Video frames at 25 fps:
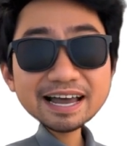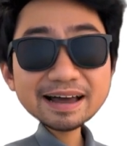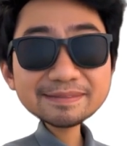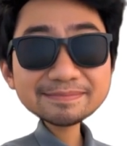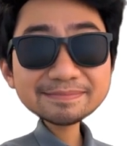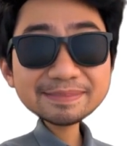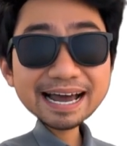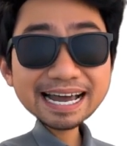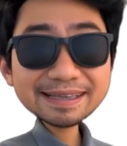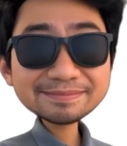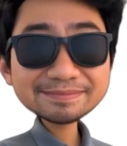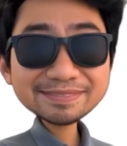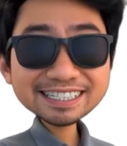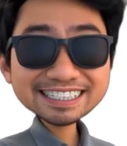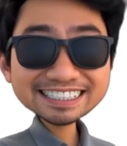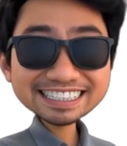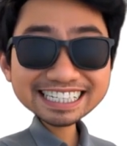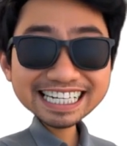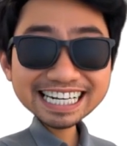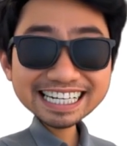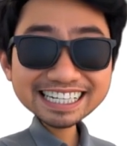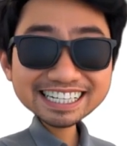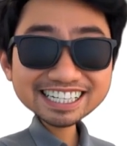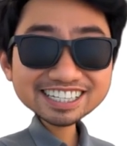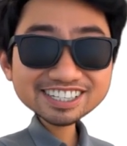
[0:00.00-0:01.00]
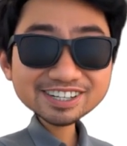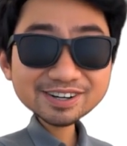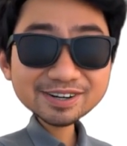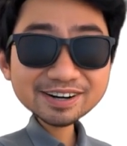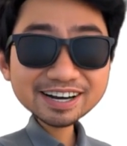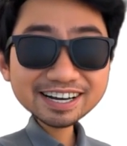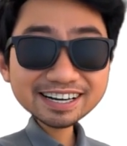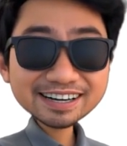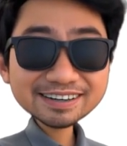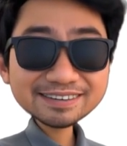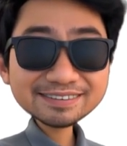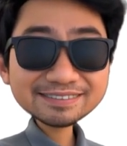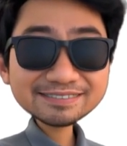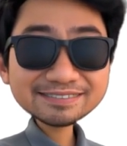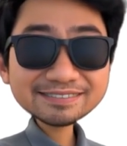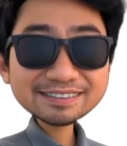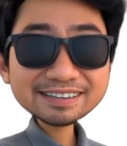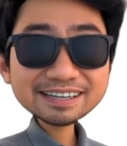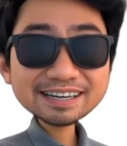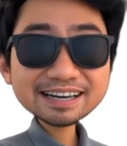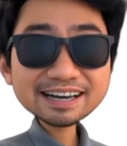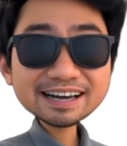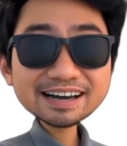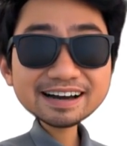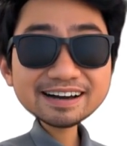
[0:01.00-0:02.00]
might be slightly shorter.
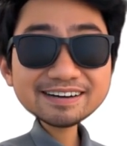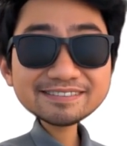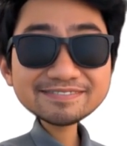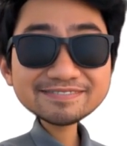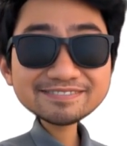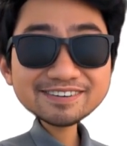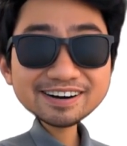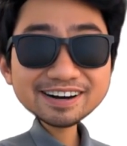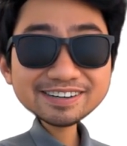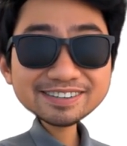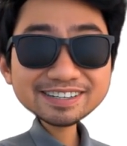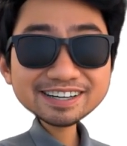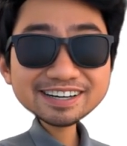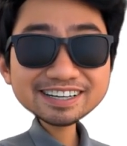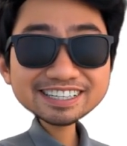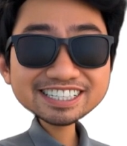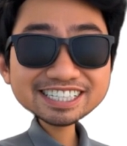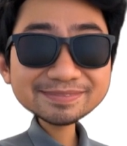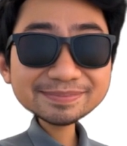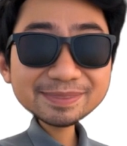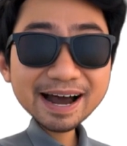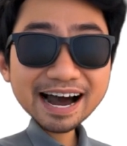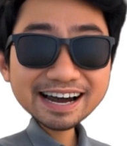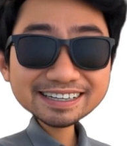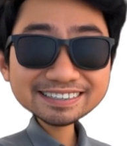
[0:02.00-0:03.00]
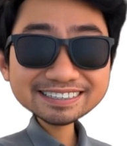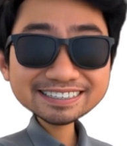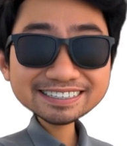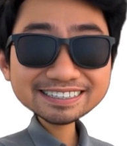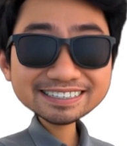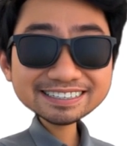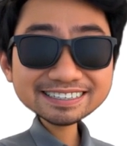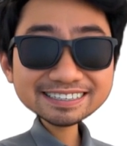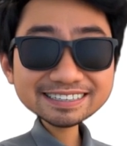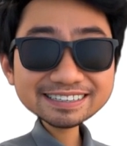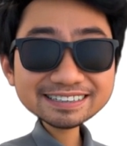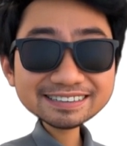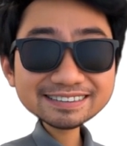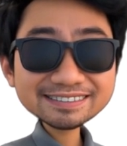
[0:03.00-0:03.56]
Further spots.